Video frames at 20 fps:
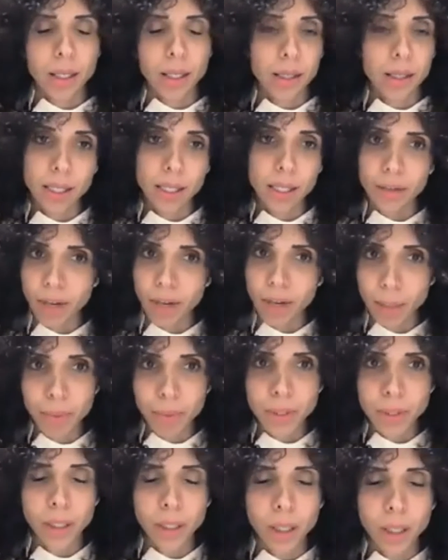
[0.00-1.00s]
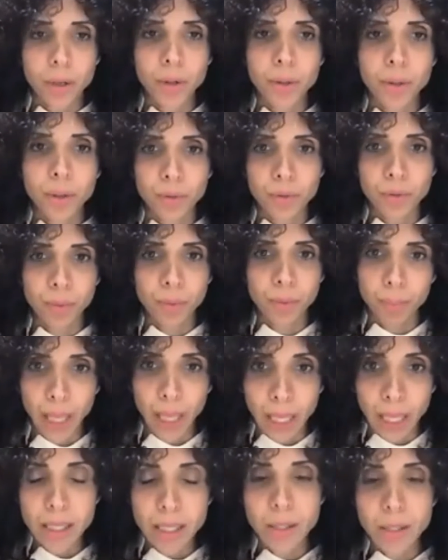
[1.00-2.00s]
This have happened a lot in the
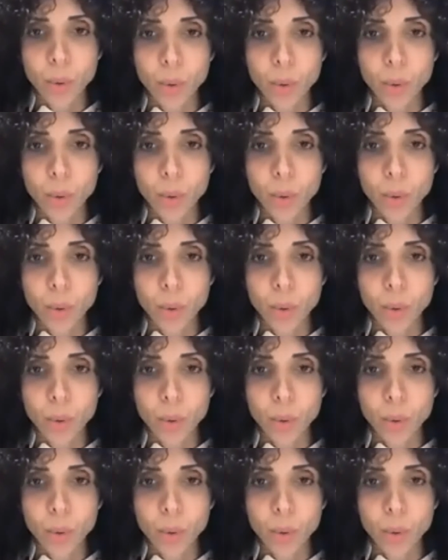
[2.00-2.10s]
past,